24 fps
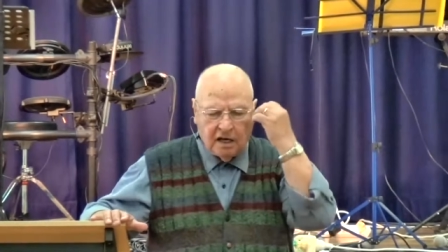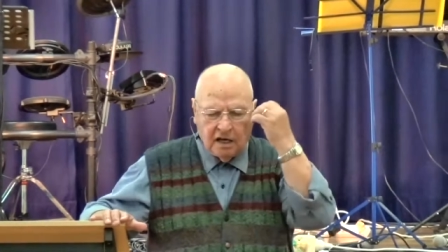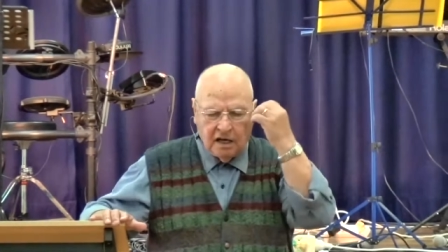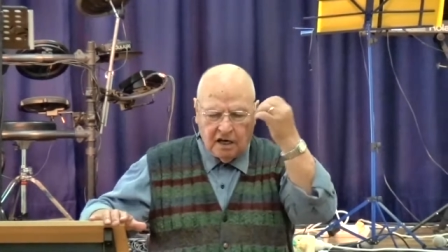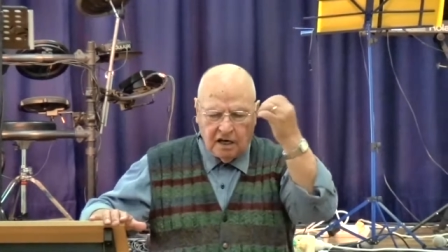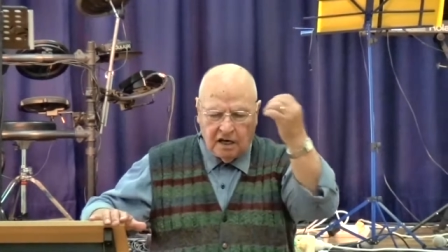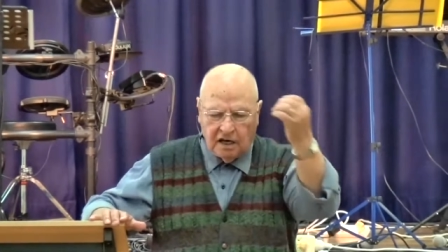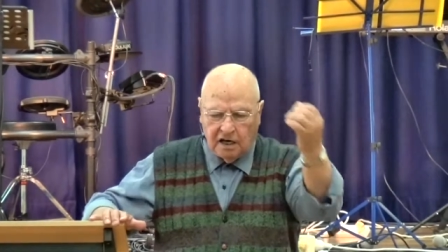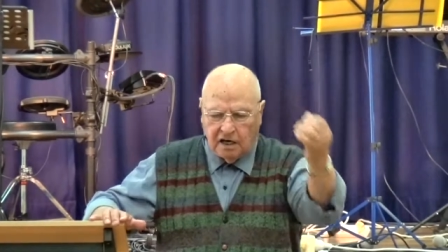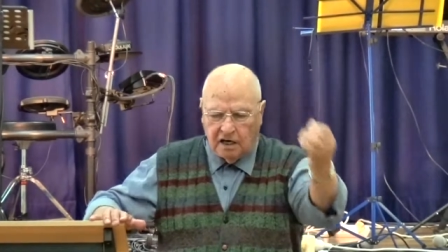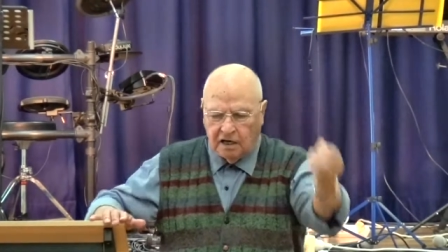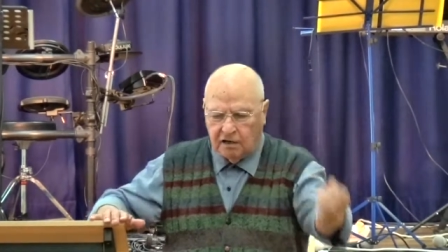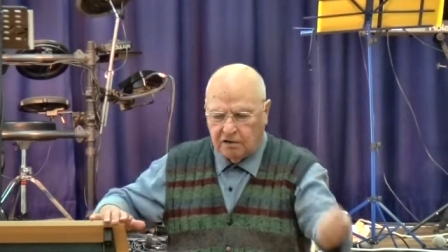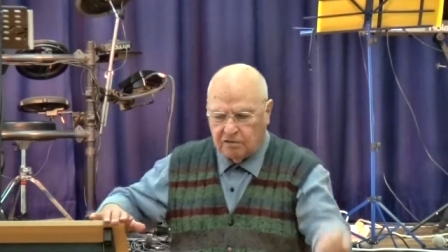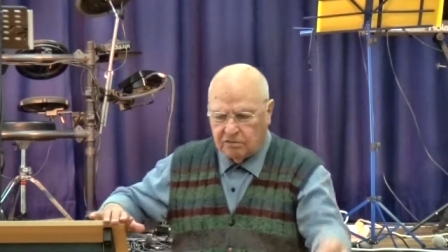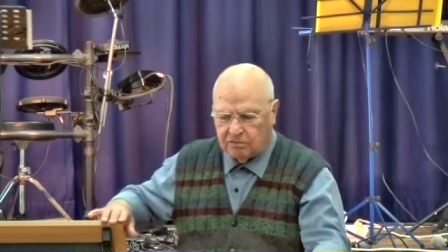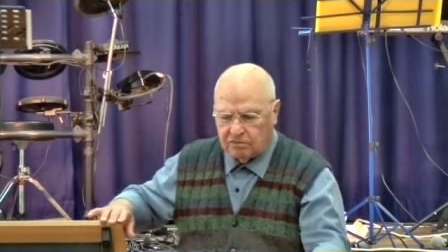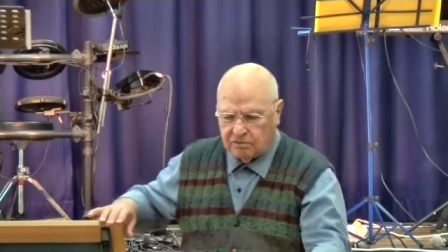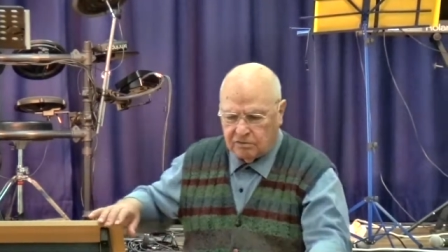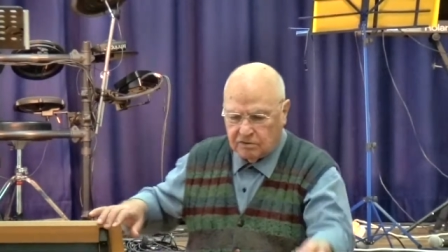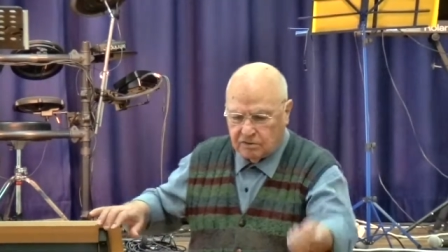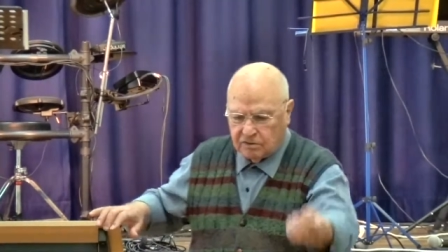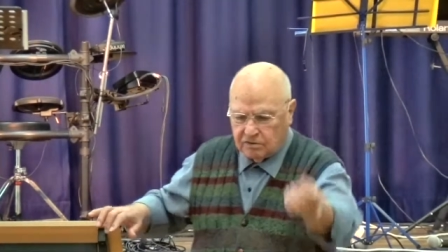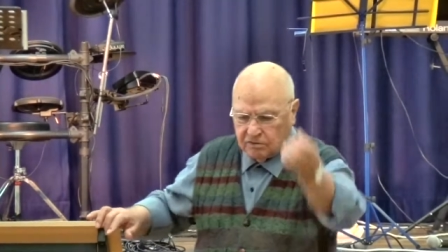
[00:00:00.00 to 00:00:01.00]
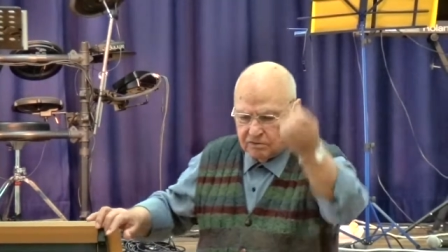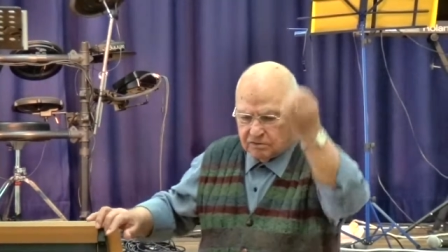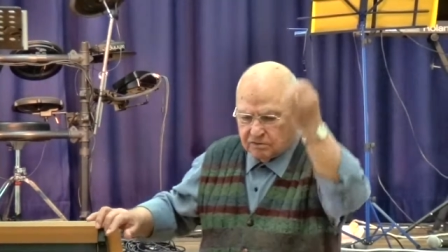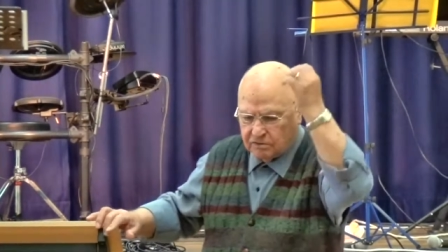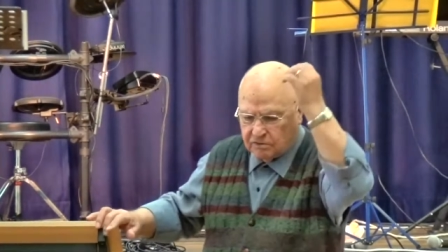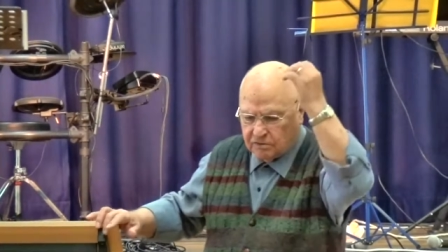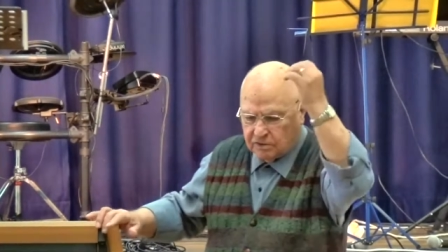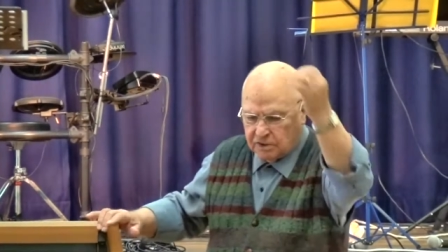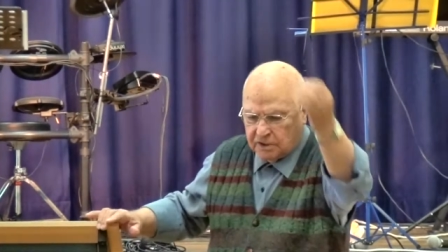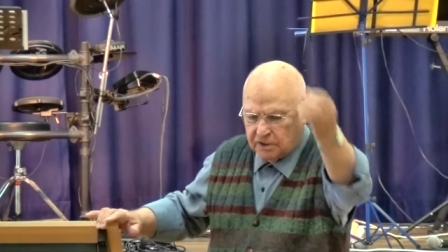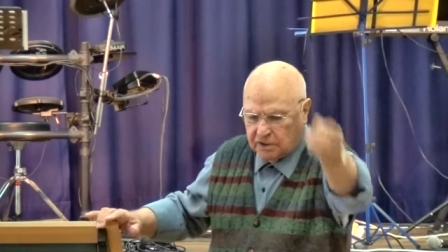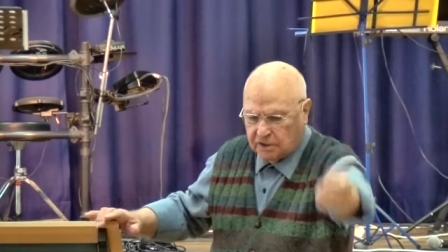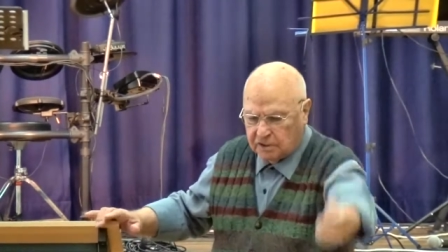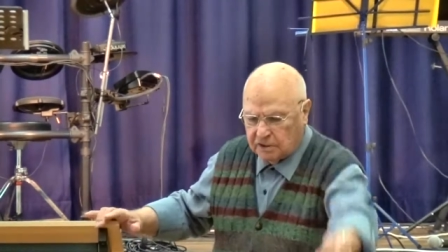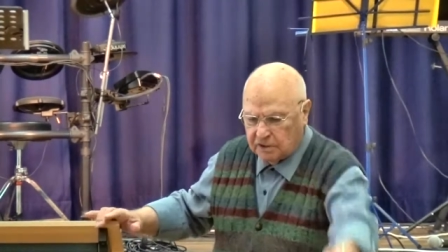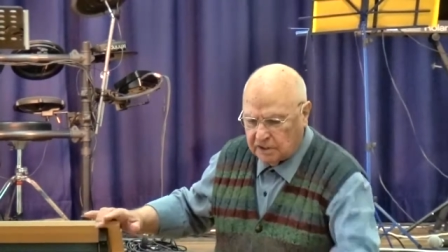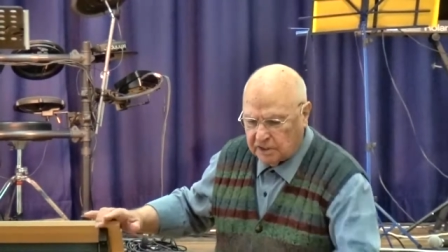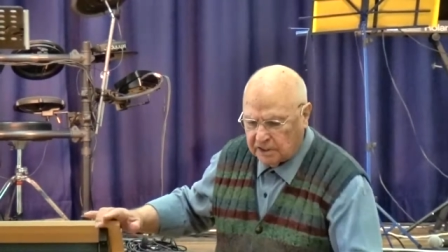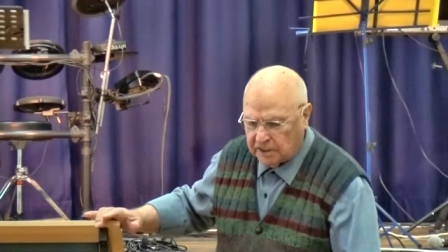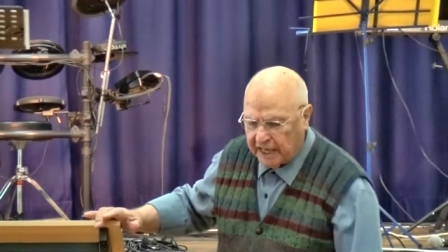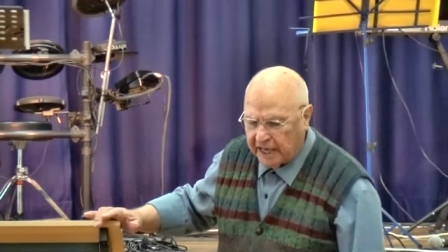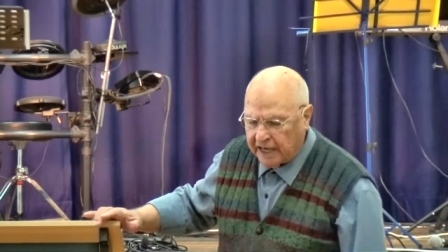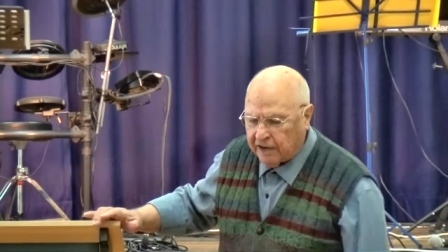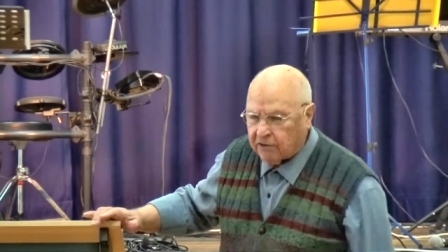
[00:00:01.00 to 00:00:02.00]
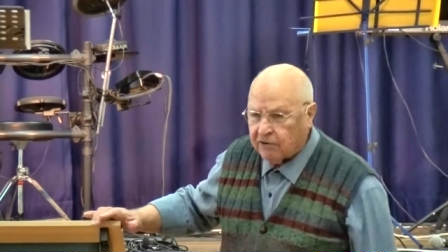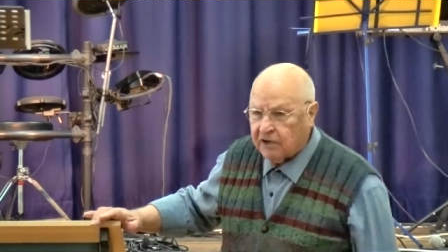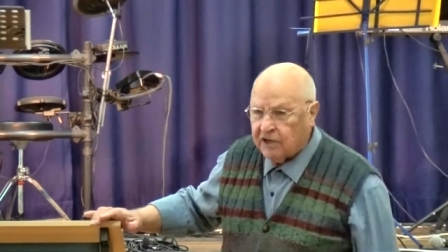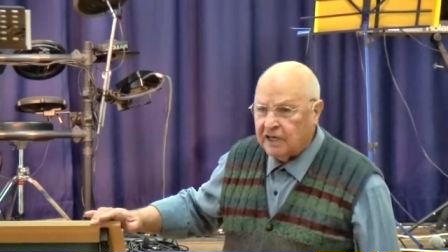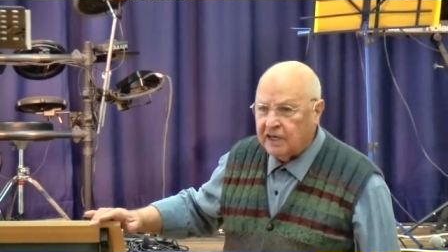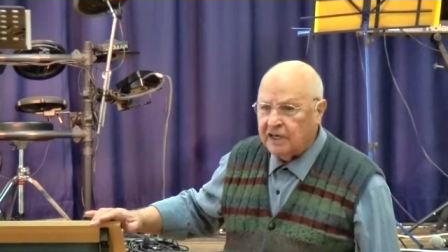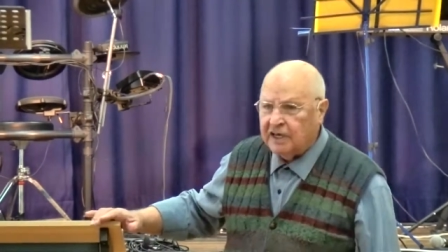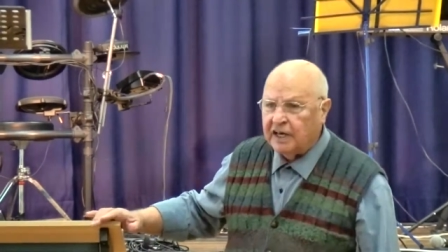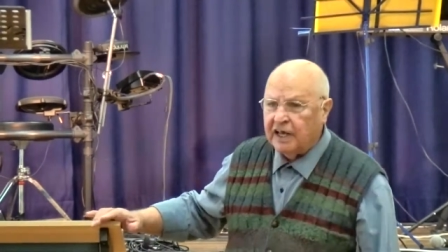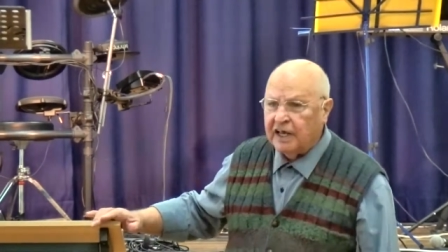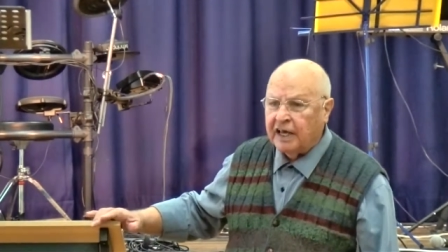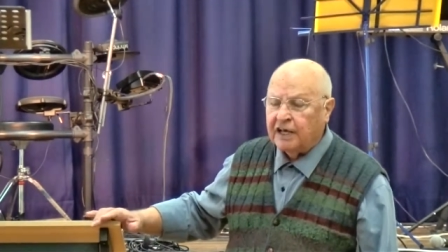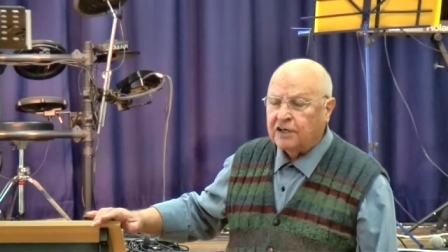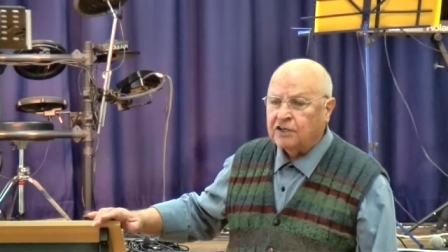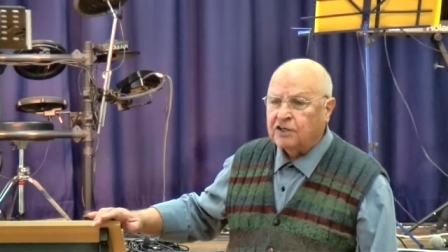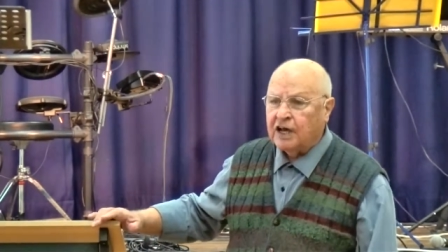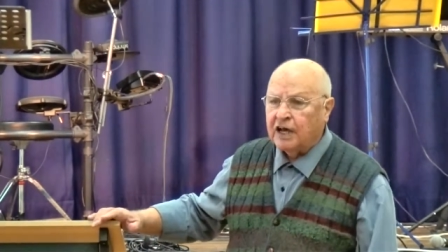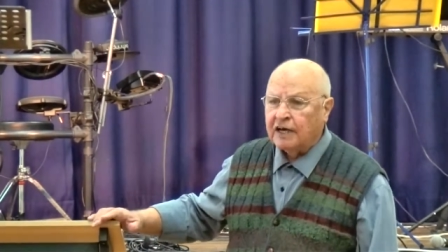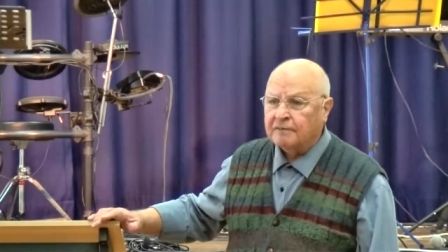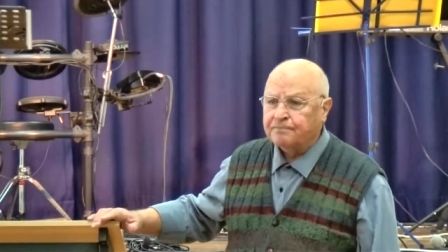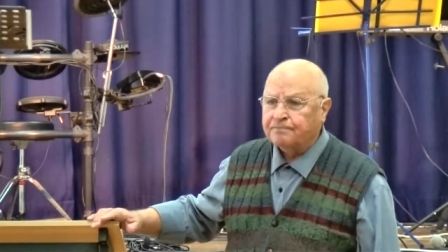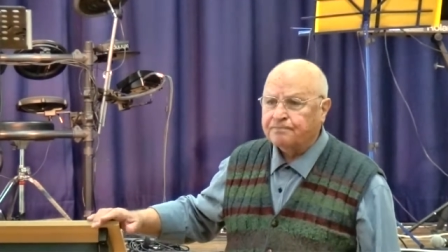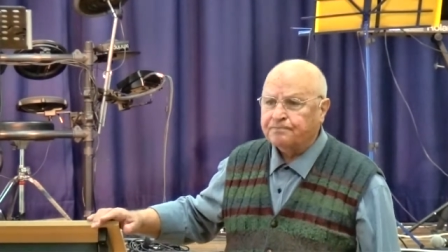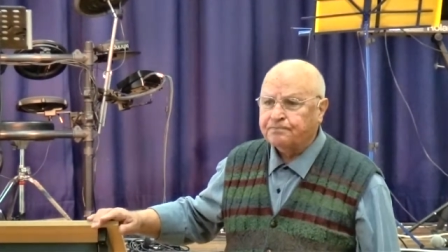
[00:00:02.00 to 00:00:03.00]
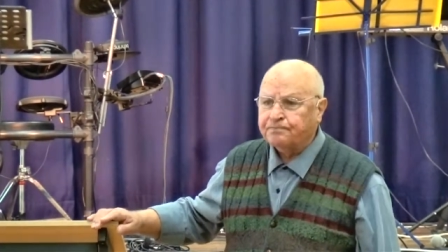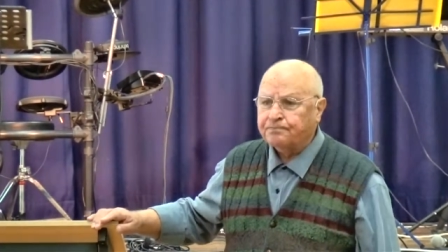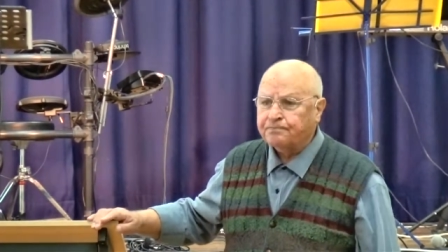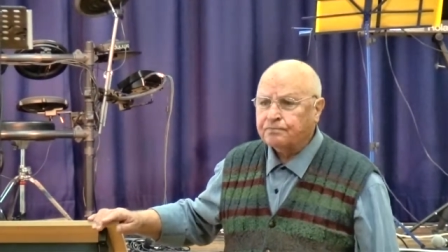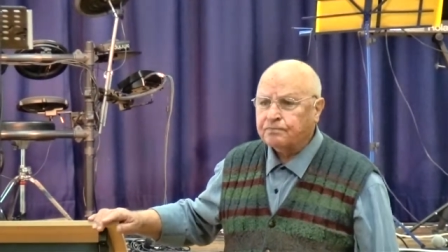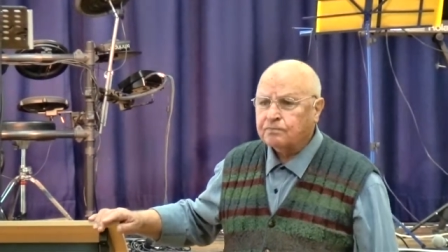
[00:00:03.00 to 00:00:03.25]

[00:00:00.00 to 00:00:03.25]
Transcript: there in Asia.